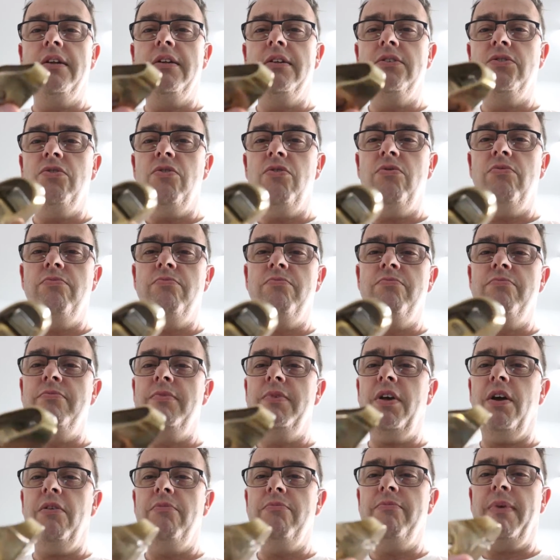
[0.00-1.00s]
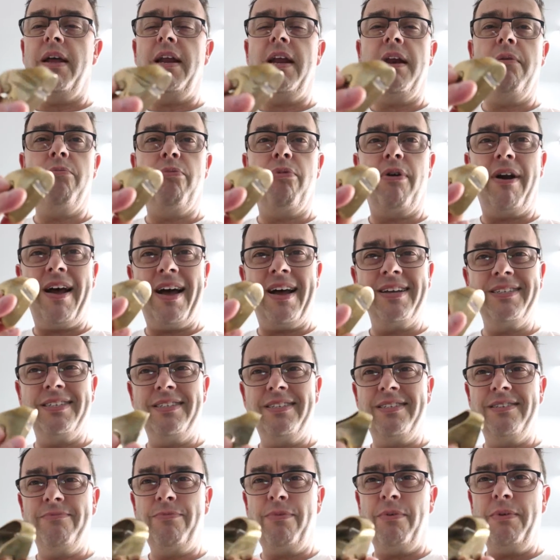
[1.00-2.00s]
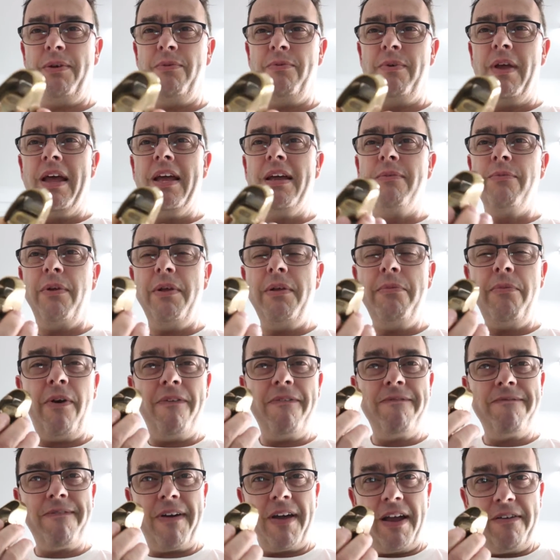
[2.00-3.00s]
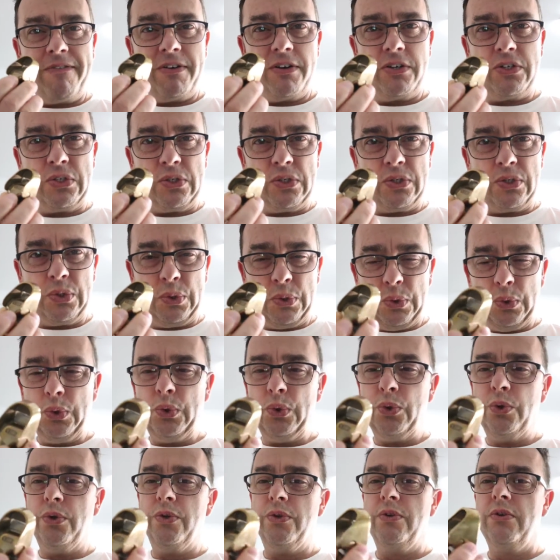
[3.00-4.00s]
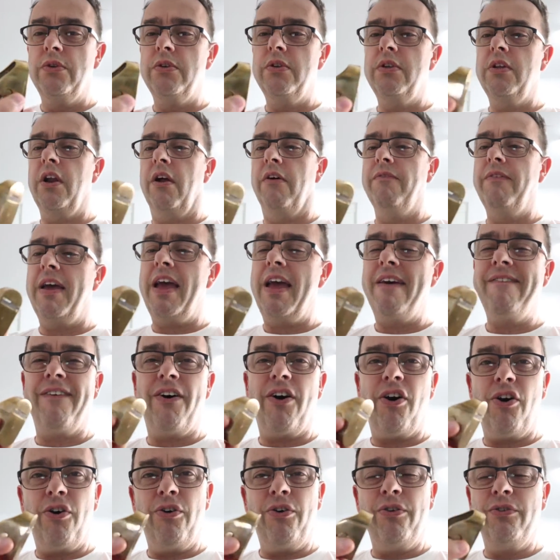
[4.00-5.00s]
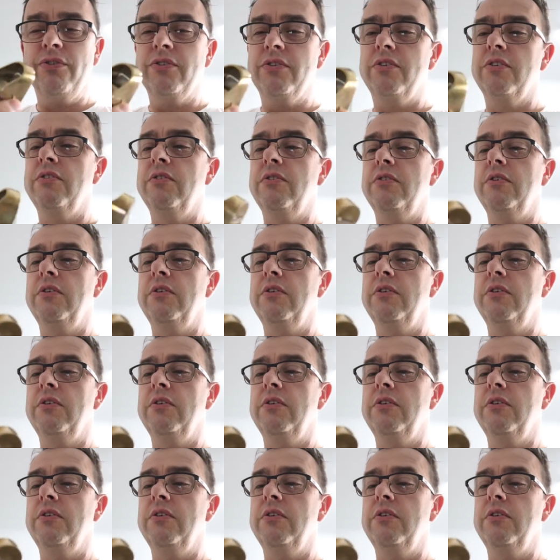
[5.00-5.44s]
It's all made out of brass. It's probably my favourite tool that I've ever owned.